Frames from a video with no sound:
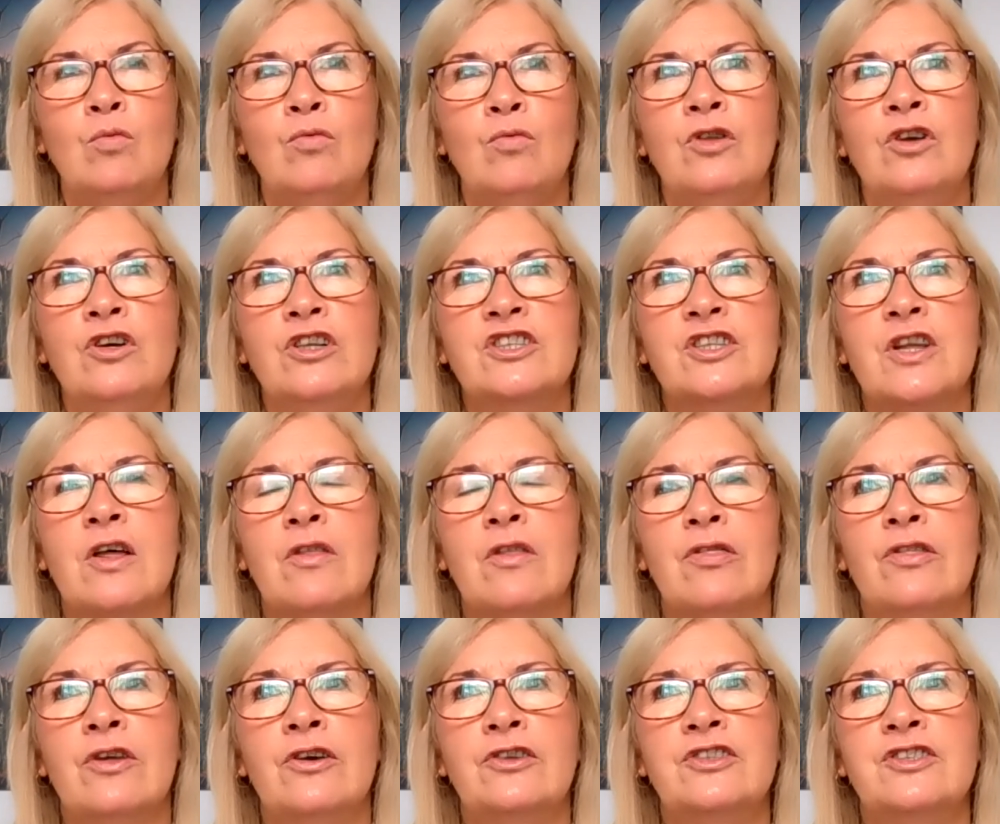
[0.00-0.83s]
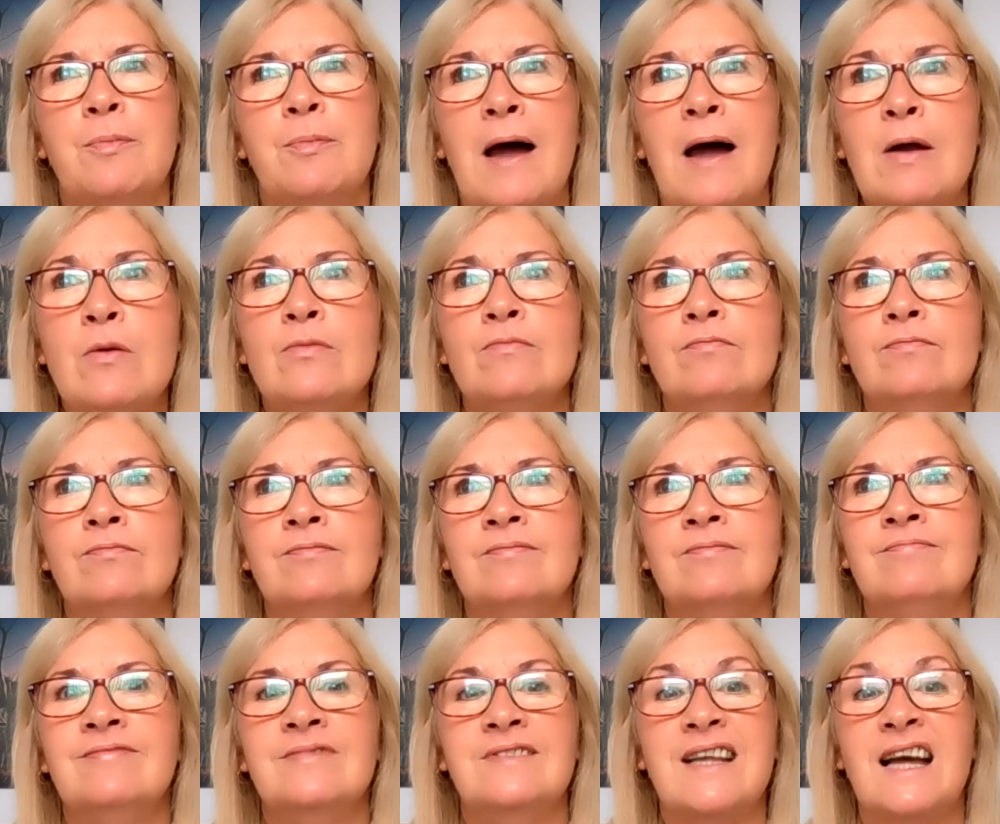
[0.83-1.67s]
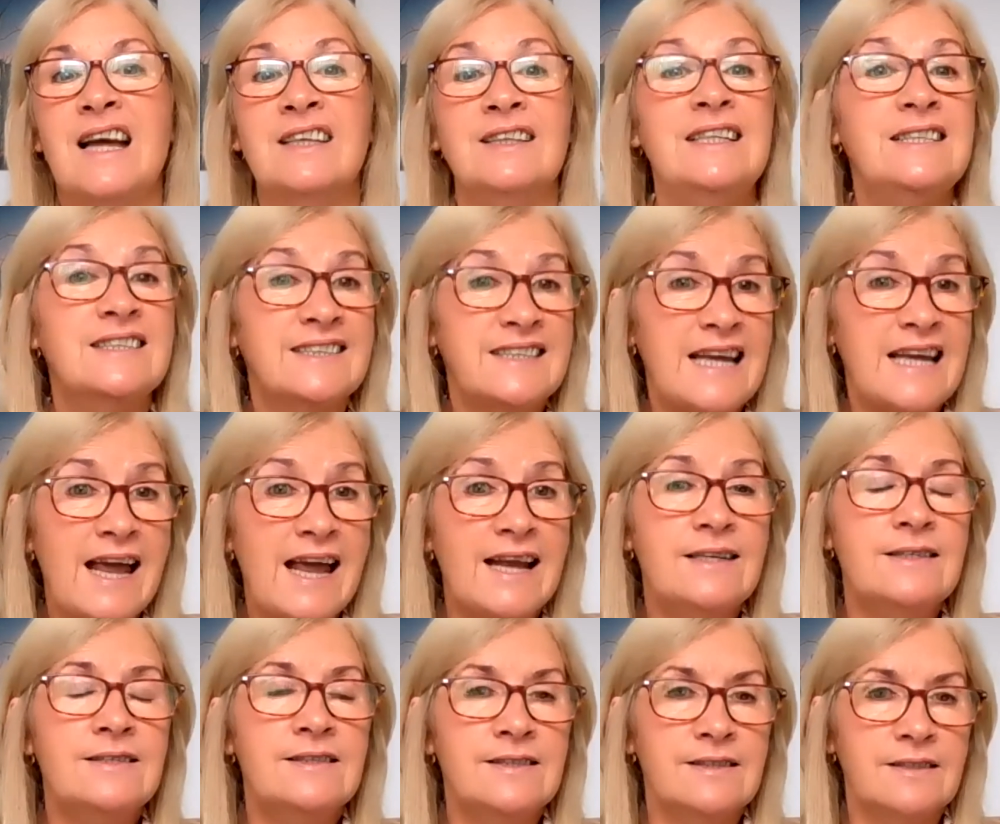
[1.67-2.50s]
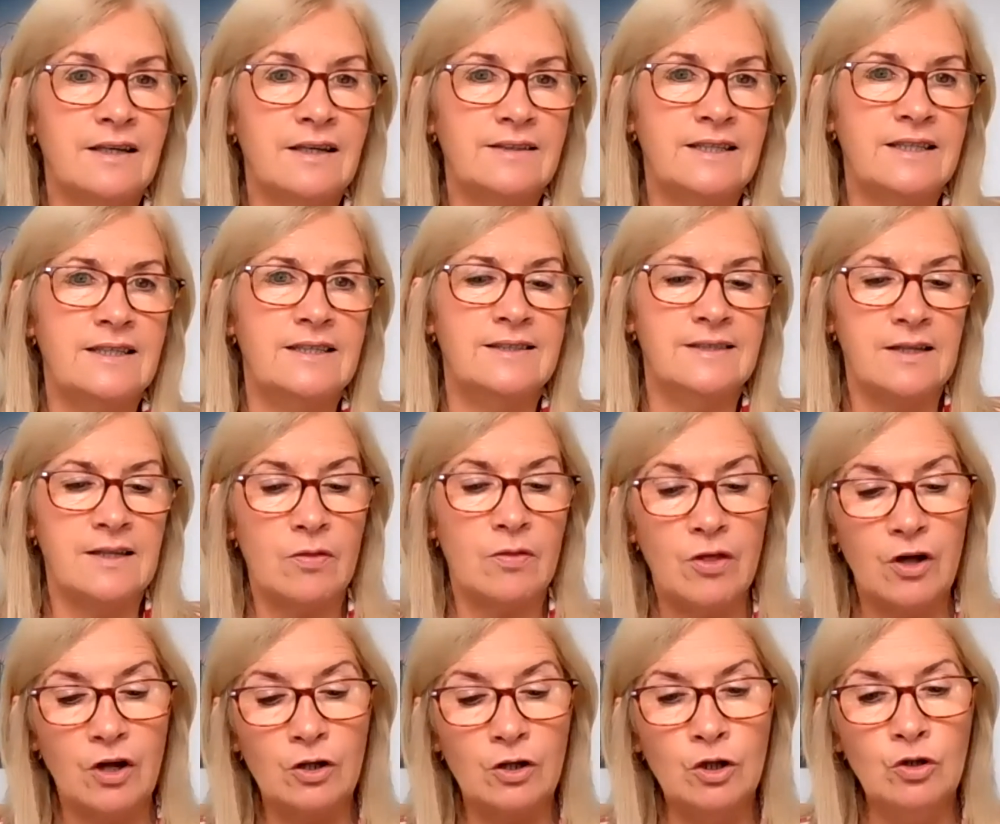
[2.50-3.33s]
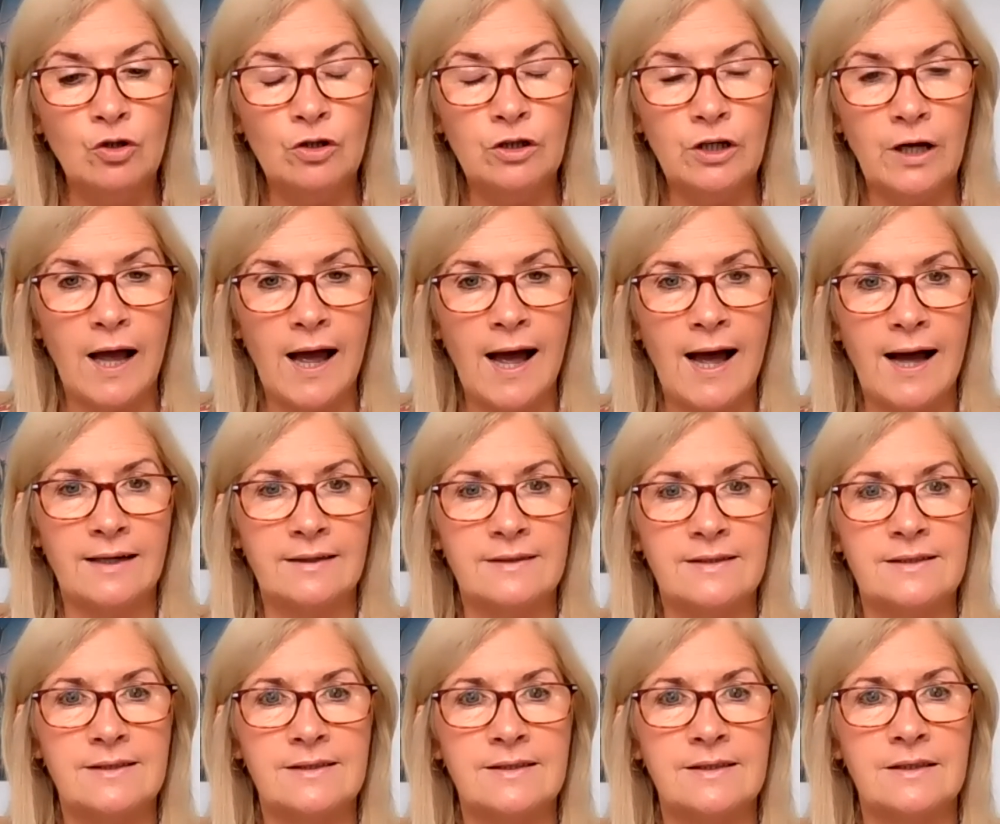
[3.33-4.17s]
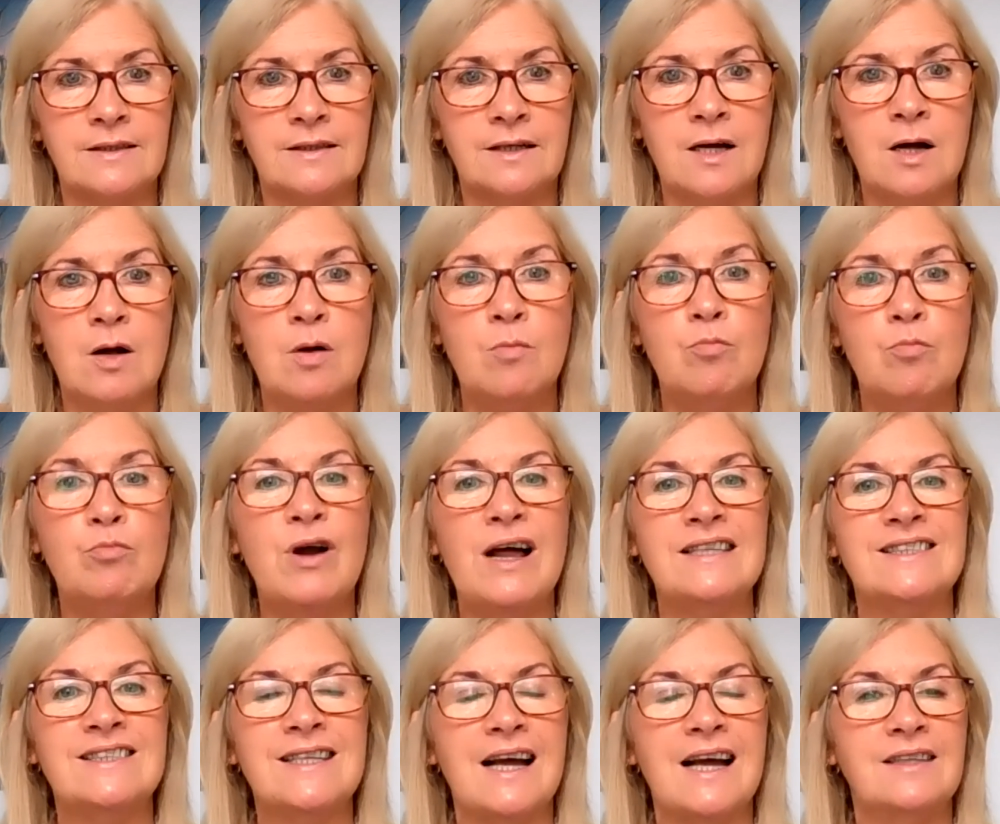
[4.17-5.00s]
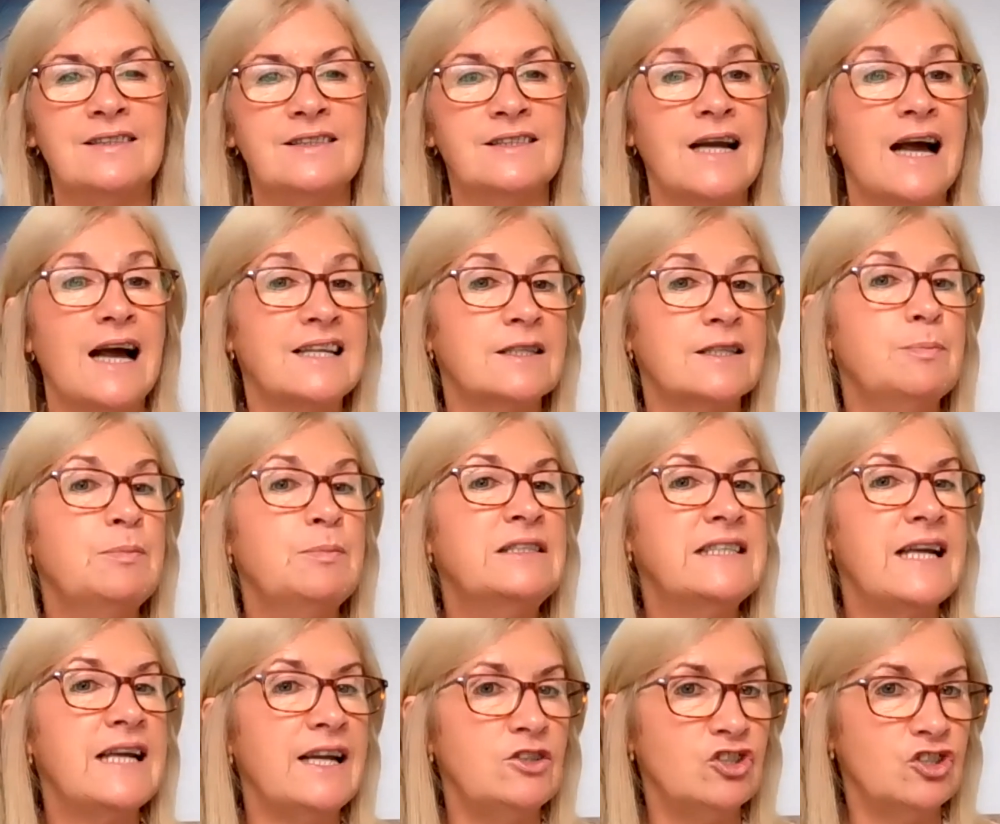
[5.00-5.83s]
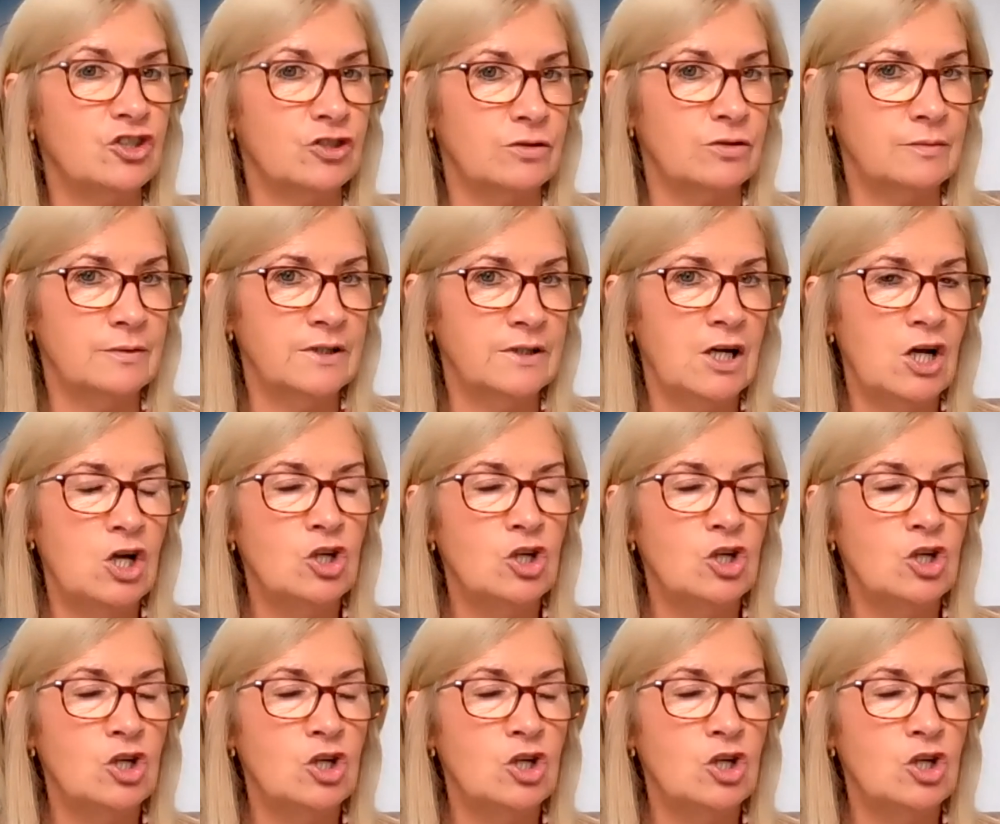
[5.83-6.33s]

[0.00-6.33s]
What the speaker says: there is about at least 10 studies that look at breast cancer as a potential.